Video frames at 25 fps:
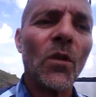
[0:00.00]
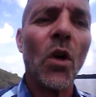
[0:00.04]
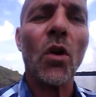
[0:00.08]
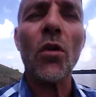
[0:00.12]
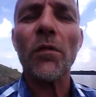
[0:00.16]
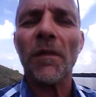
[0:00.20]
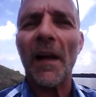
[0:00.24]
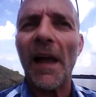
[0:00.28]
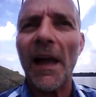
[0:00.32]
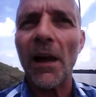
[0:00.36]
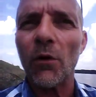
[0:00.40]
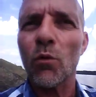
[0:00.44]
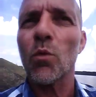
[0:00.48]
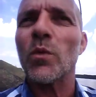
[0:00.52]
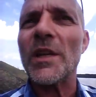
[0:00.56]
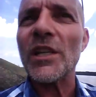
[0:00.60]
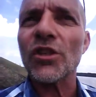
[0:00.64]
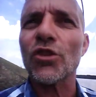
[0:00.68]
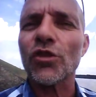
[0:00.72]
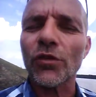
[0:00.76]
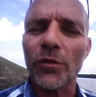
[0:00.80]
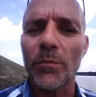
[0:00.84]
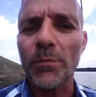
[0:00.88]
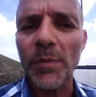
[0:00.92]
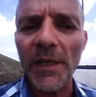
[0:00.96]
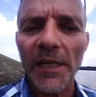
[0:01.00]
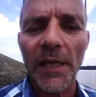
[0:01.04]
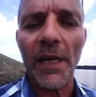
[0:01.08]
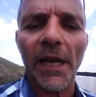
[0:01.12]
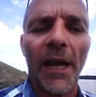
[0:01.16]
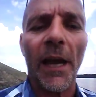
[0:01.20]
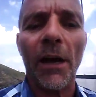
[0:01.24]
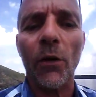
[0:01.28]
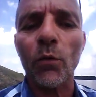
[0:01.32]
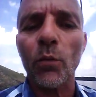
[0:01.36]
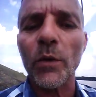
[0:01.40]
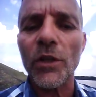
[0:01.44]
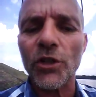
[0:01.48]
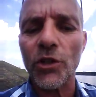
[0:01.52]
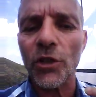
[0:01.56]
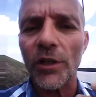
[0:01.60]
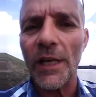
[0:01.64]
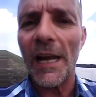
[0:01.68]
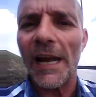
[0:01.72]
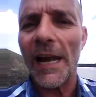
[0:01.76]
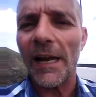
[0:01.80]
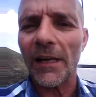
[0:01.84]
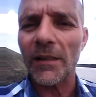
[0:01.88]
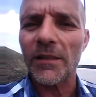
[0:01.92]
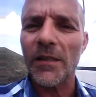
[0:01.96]
of how we should be, how we should
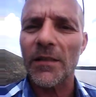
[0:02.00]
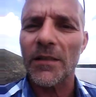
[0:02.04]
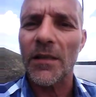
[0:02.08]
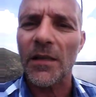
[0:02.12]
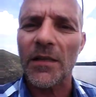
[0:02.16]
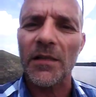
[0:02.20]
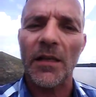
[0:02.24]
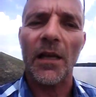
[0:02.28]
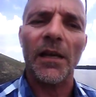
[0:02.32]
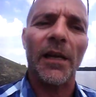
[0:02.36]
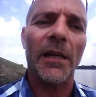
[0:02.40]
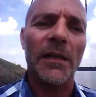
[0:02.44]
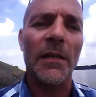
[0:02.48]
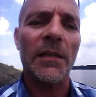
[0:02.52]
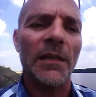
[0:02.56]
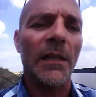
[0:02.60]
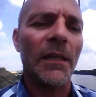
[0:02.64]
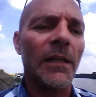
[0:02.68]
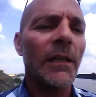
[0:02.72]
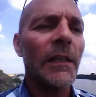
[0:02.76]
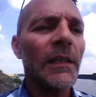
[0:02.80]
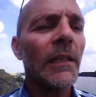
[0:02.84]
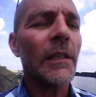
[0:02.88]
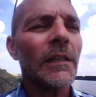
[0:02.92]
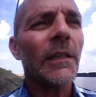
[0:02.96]
act in society,